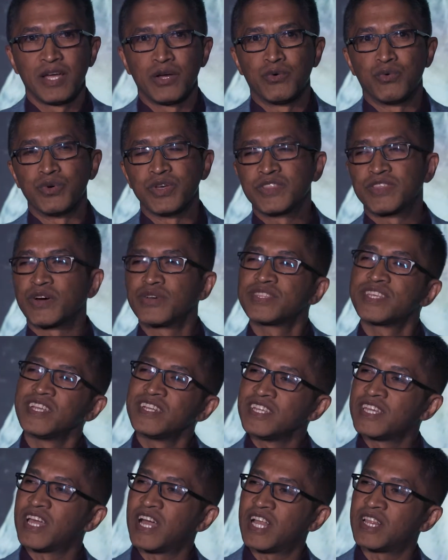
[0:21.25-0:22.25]
without
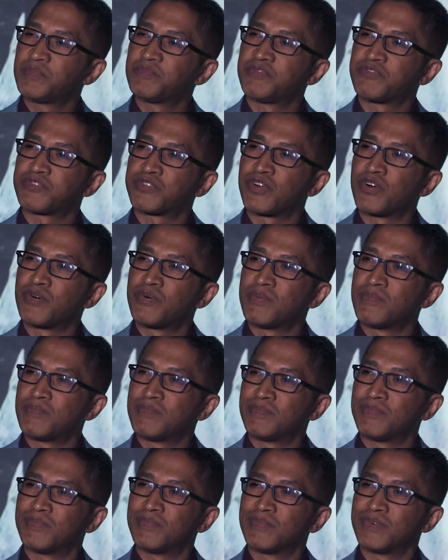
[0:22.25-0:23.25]
any help
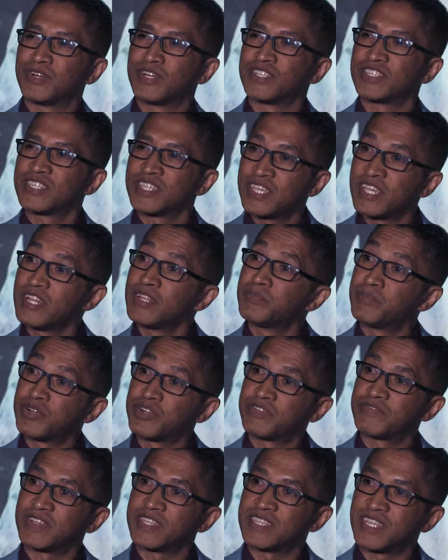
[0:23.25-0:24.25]
from a skilled
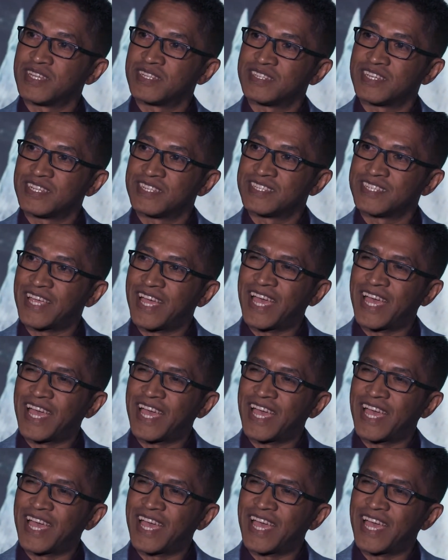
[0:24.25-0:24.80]
birth attendant.